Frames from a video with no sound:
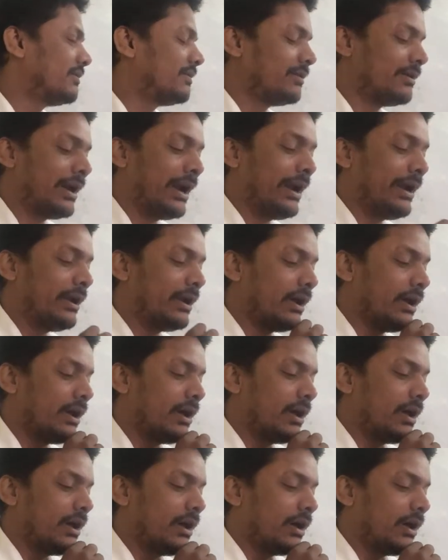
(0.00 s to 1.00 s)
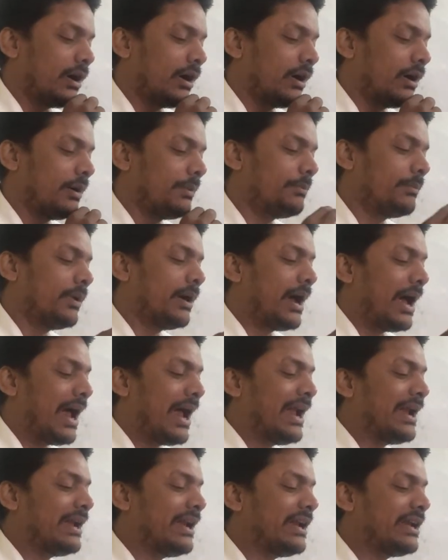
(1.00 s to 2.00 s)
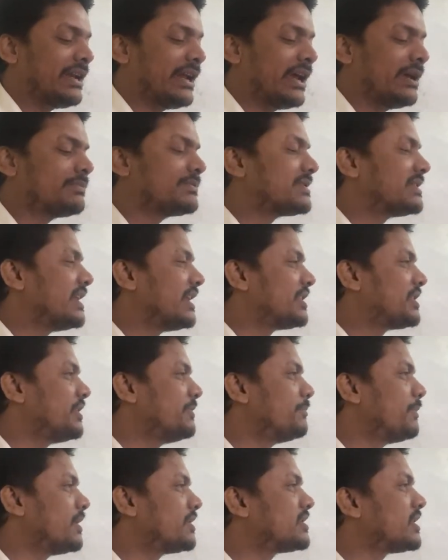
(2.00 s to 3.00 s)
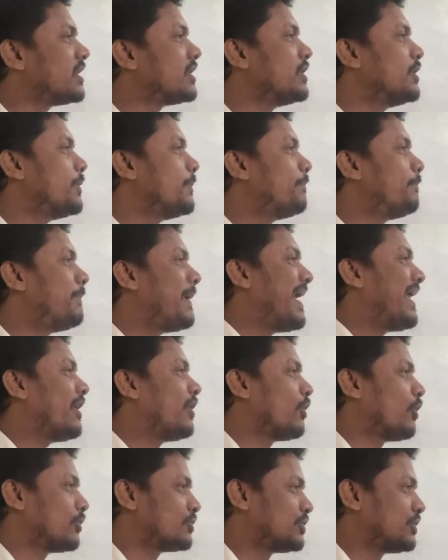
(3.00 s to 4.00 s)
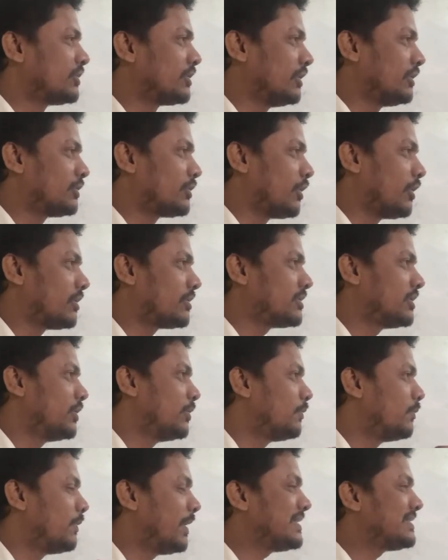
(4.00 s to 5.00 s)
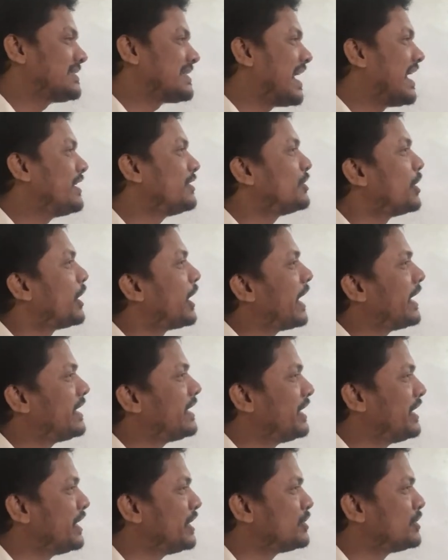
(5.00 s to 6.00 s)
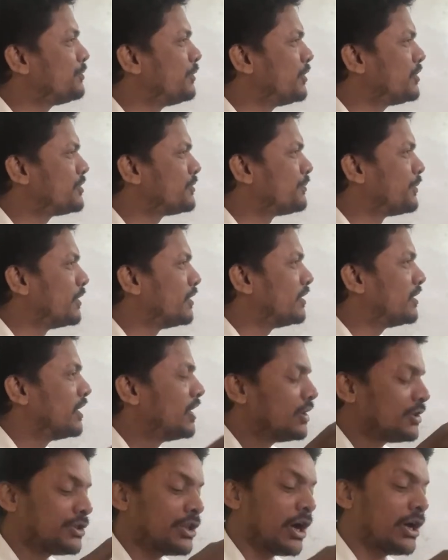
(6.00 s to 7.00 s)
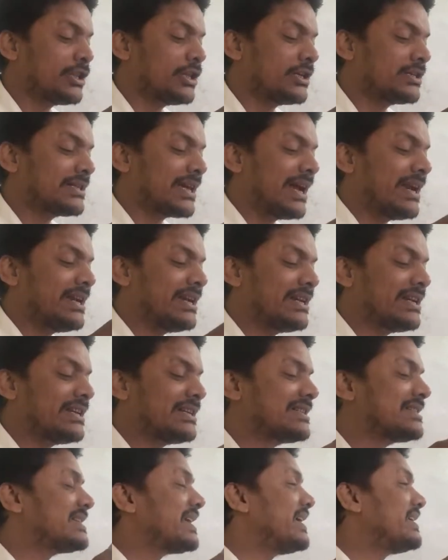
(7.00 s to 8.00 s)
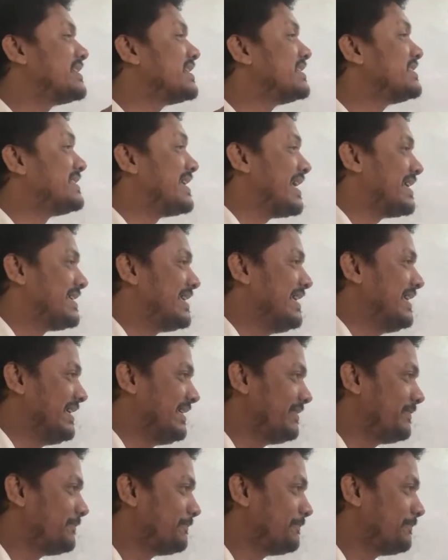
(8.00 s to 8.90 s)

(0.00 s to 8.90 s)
right? And it gives nothing but a paradoxical thought. One side the writing is beautiful, the other side it is stated deadly.